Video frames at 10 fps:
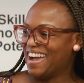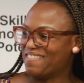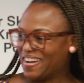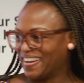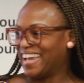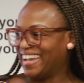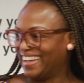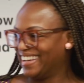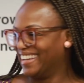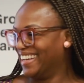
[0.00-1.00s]
Am I
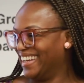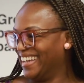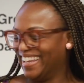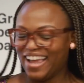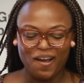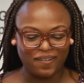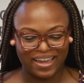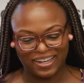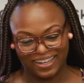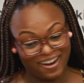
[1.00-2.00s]
okay?
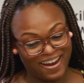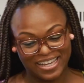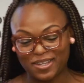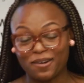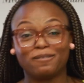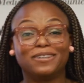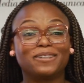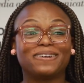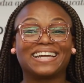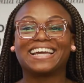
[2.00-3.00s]
Okay, good. All right, so
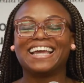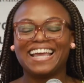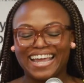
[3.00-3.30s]
real quick.